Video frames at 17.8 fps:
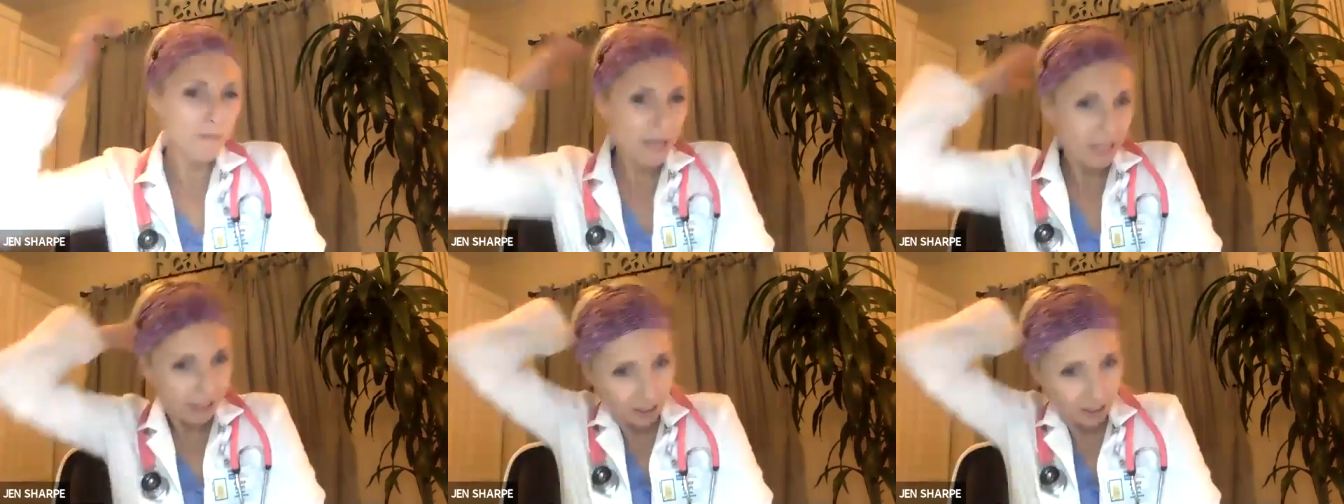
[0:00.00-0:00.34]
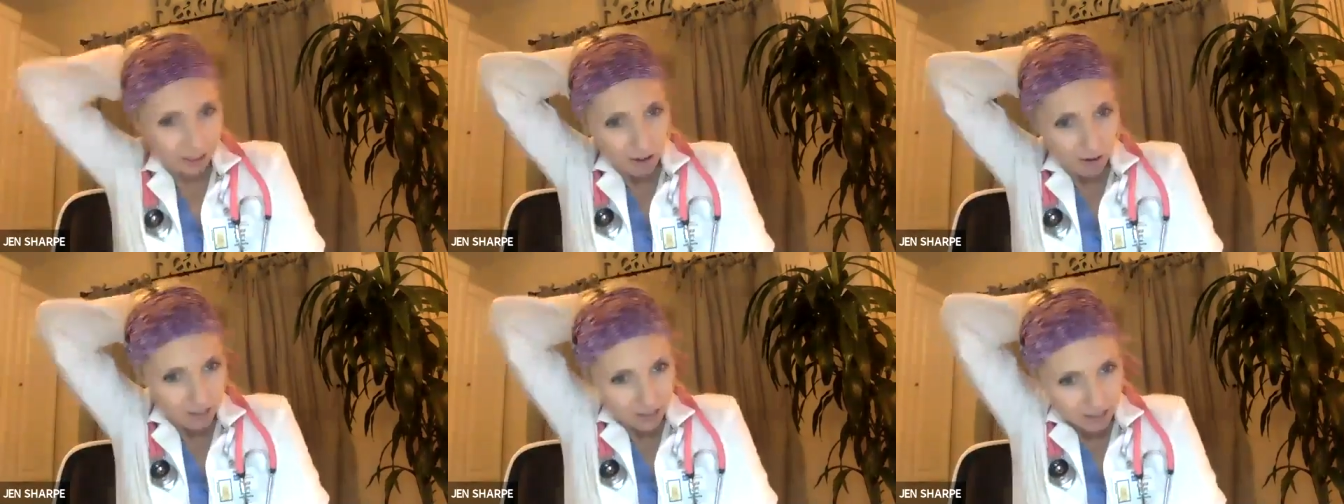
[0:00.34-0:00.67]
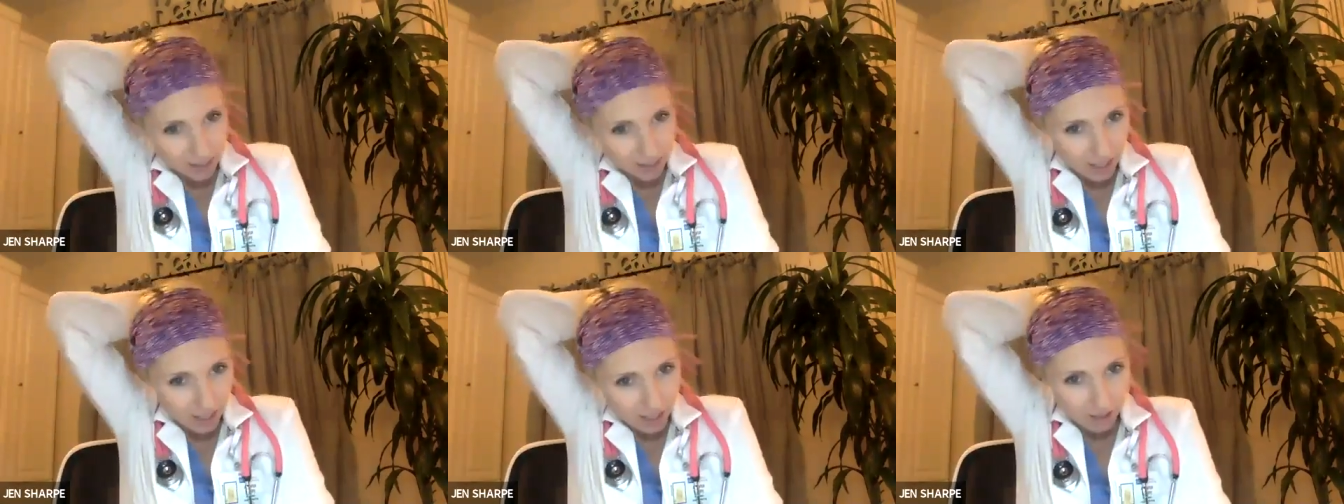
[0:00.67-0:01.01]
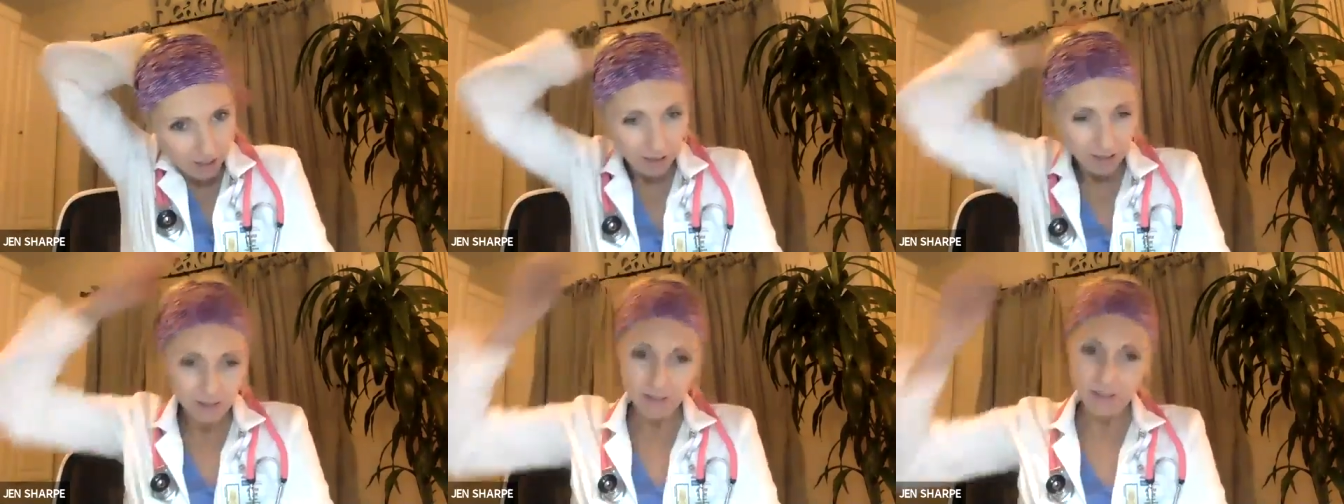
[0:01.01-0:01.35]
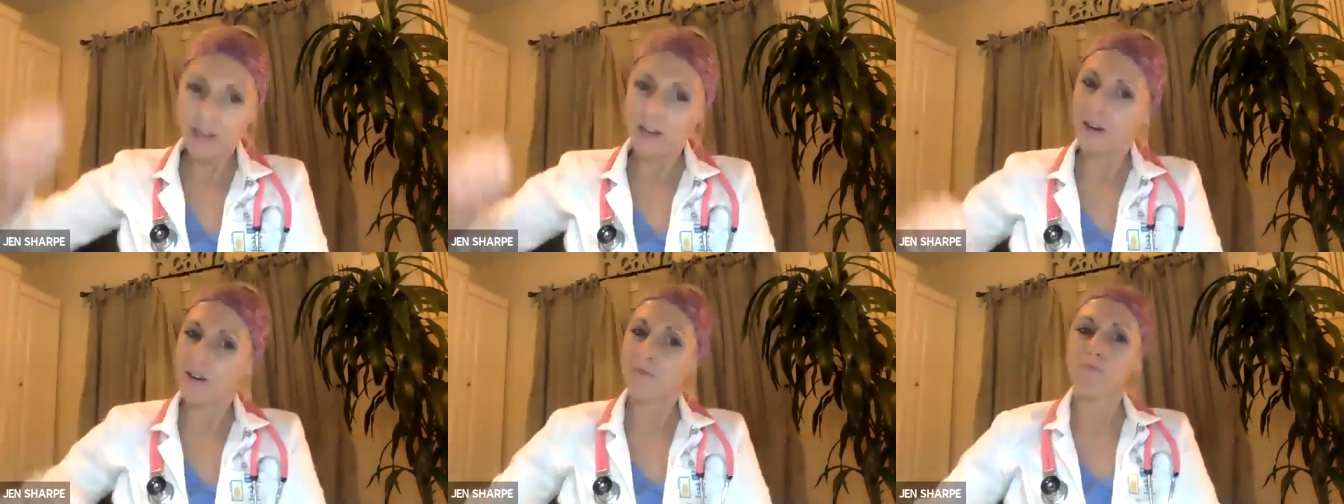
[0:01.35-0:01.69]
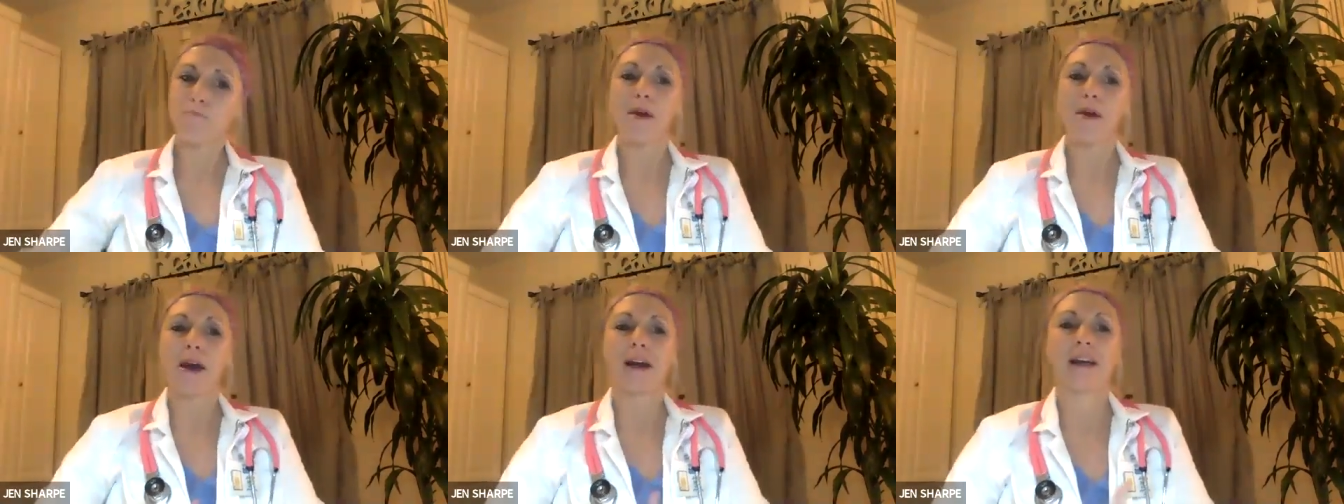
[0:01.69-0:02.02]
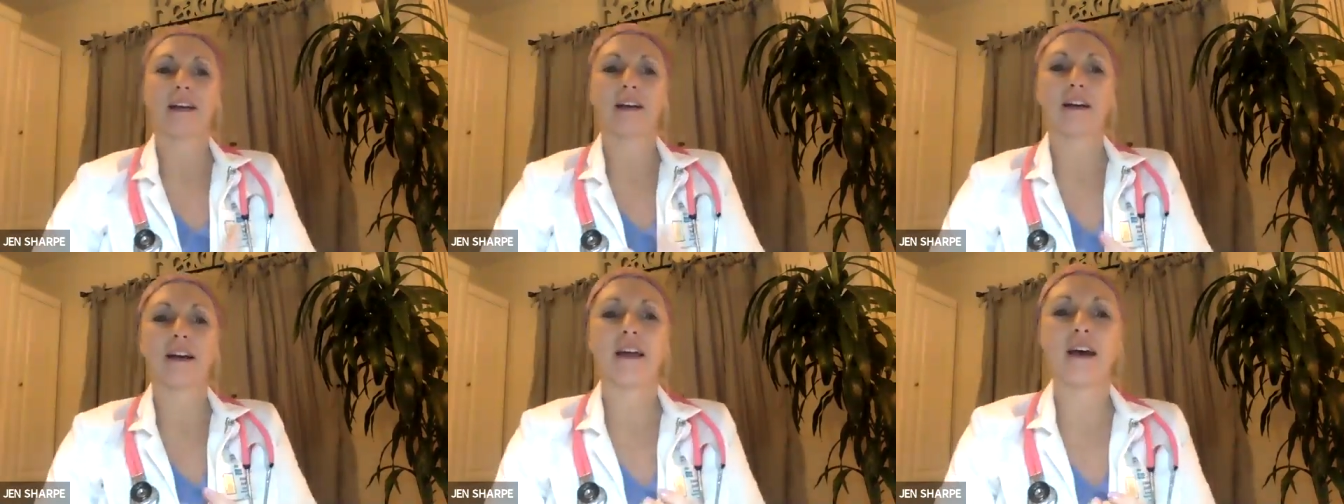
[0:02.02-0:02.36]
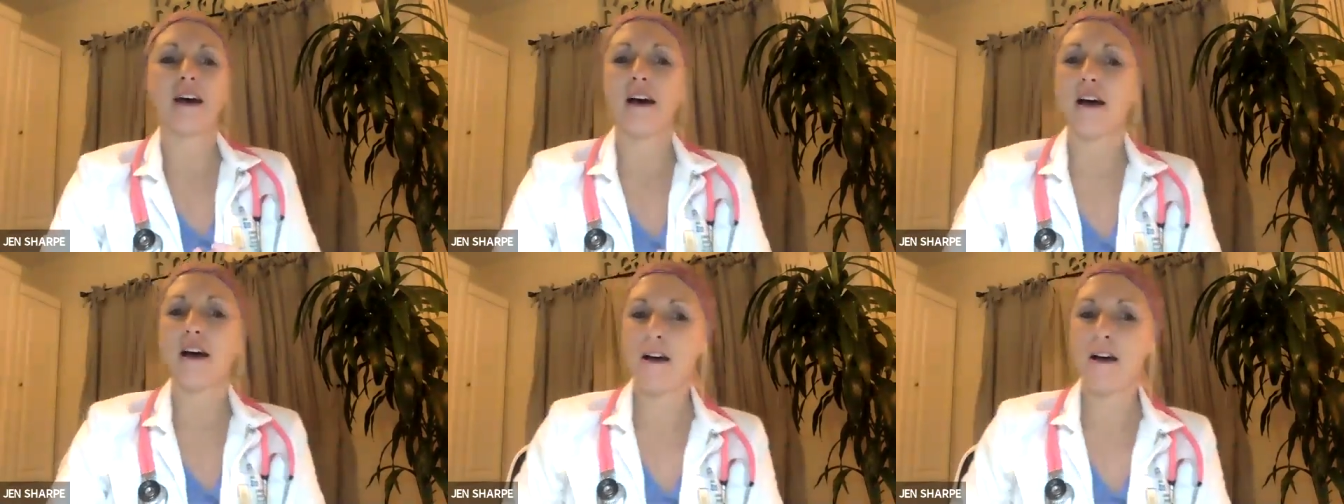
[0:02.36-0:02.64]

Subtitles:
It can go into the back area,